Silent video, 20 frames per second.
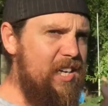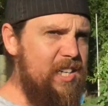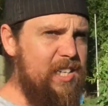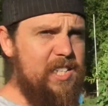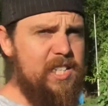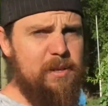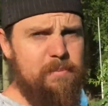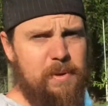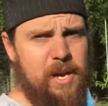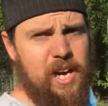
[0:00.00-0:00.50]

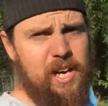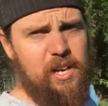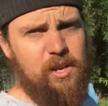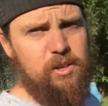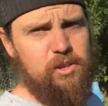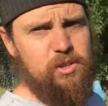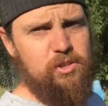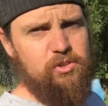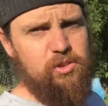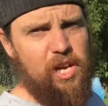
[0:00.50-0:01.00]
tomato
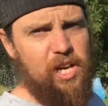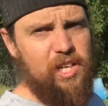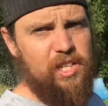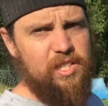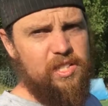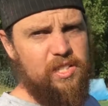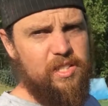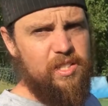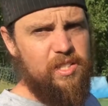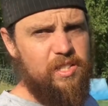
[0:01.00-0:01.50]

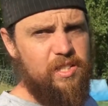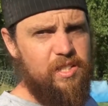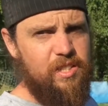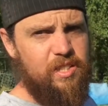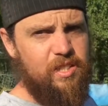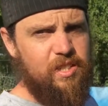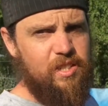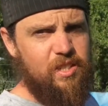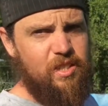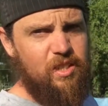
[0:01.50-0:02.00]
trellis
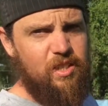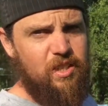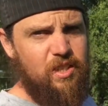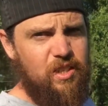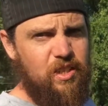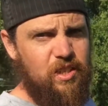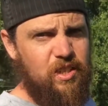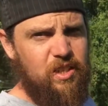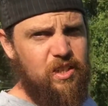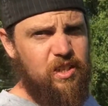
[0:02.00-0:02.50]

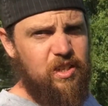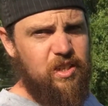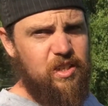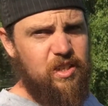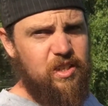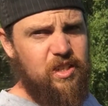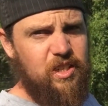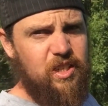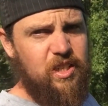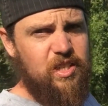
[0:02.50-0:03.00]

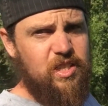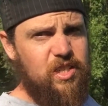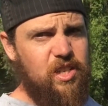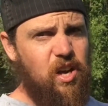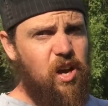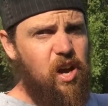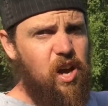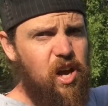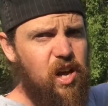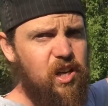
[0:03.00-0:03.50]
to the
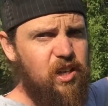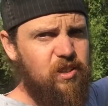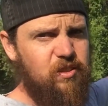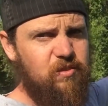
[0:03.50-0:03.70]
sky.